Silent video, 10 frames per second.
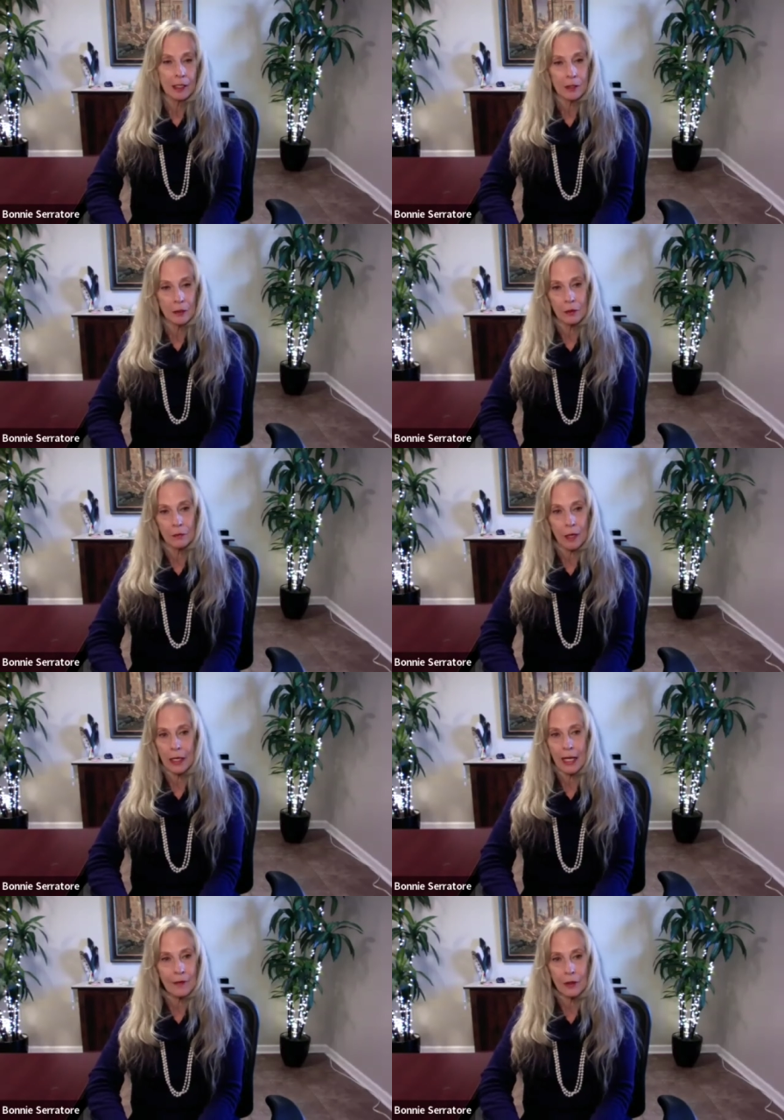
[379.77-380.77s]
So
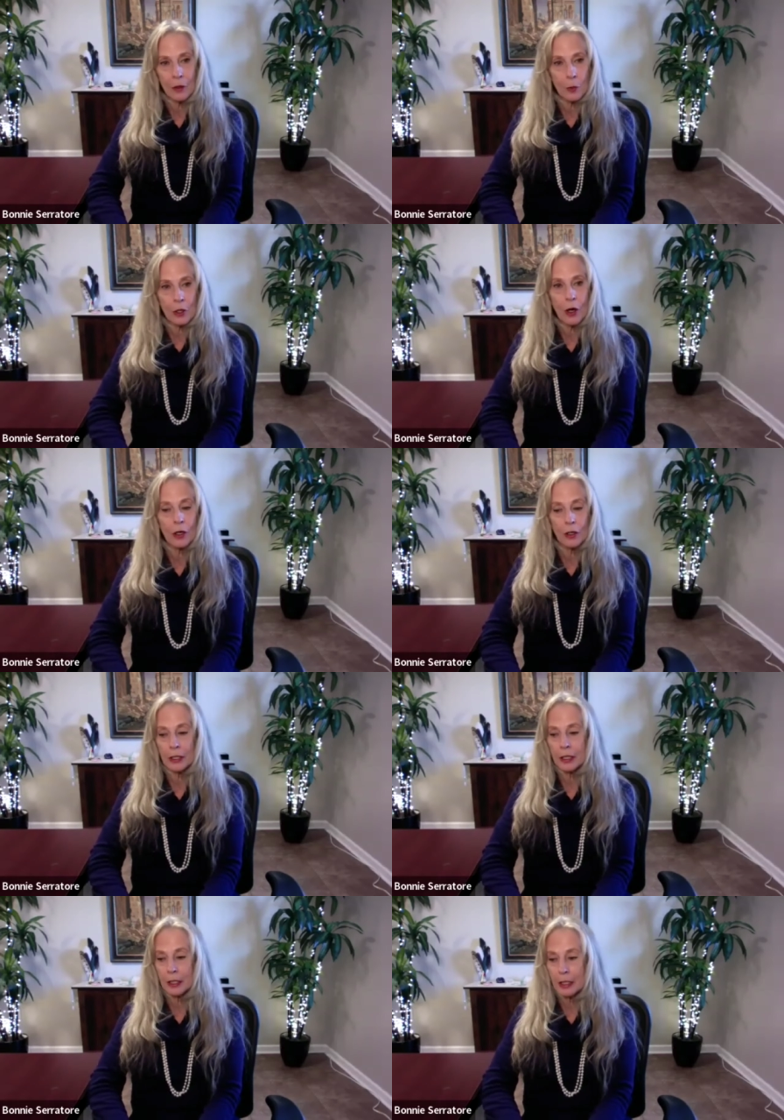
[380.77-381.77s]
not having an open heart